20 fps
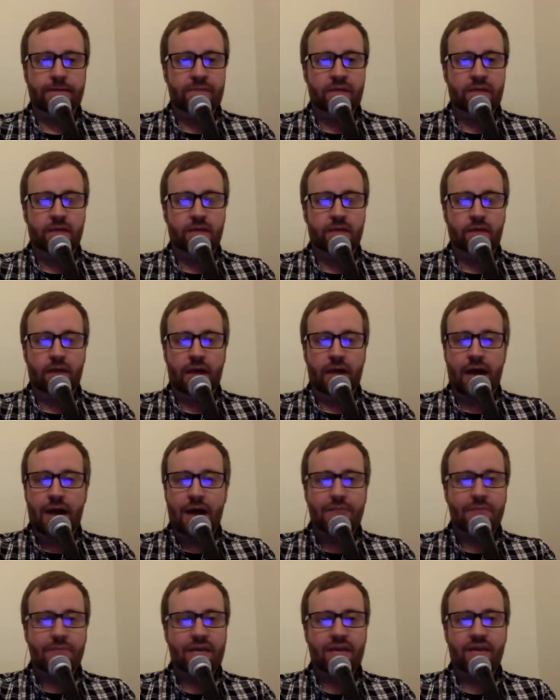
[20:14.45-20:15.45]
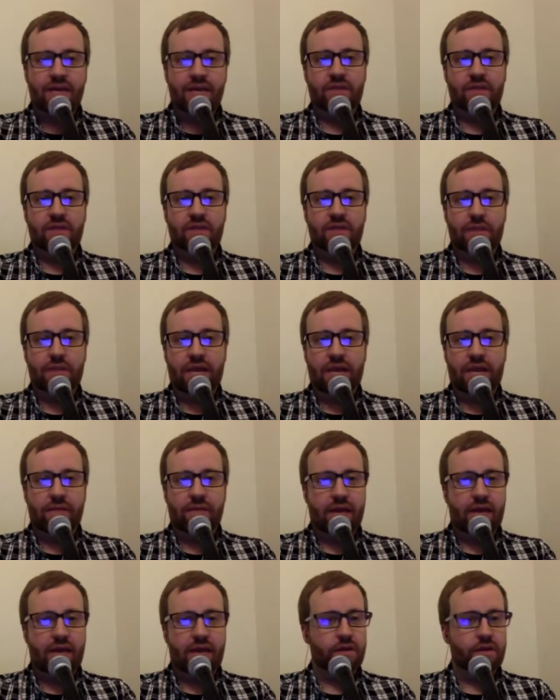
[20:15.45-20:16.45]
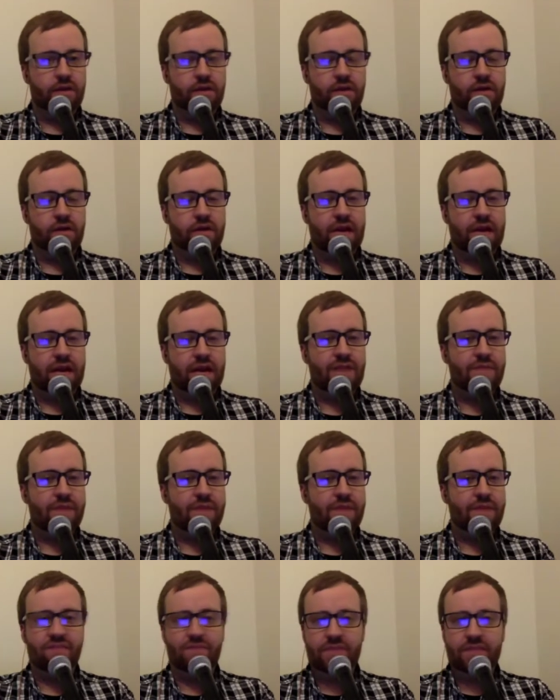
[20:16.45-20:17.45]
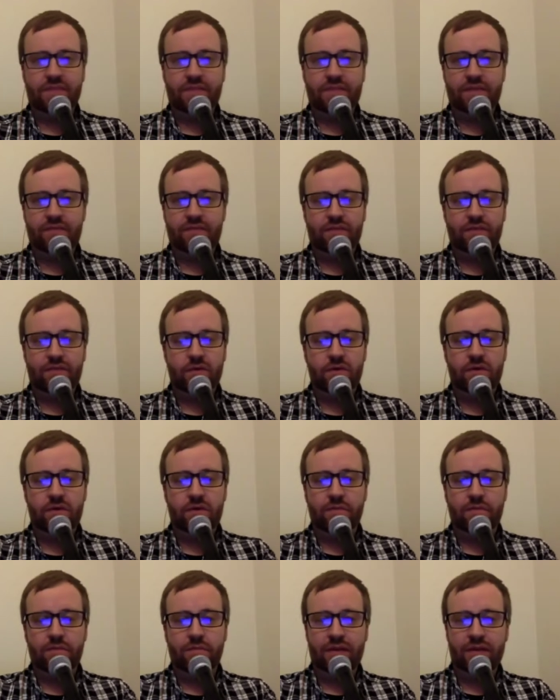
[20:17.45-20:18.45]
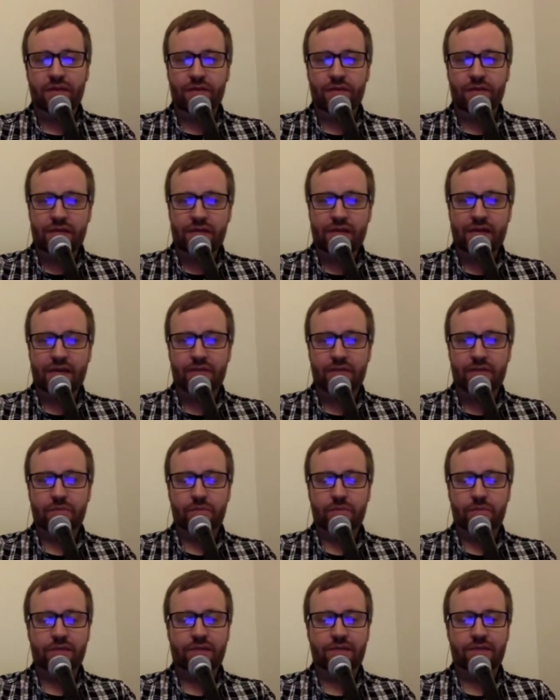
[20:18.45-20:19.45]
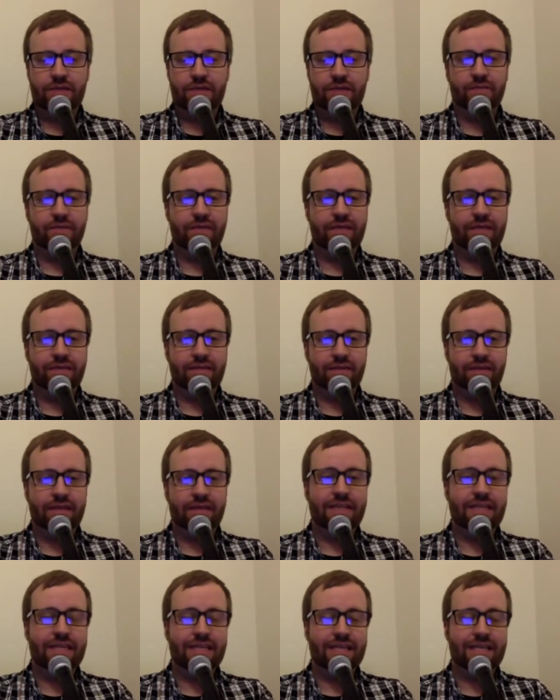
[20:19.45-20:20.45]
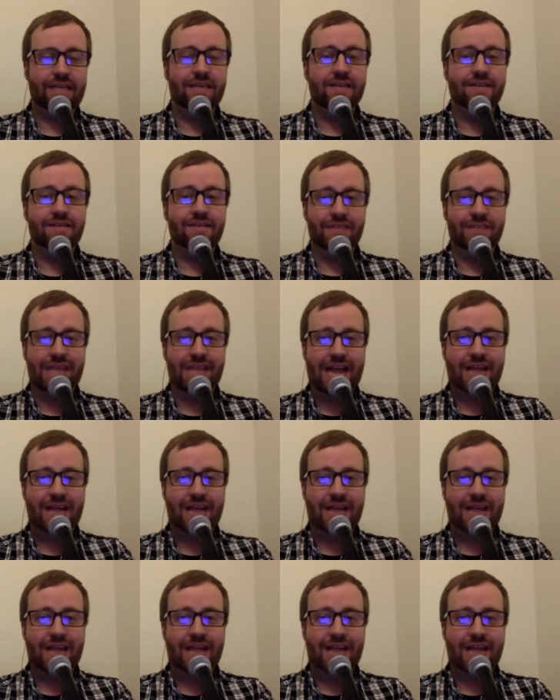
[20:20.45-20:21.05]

I may have done bad math here, and I may have missed a few, but I think I was pretty complete in getting the actual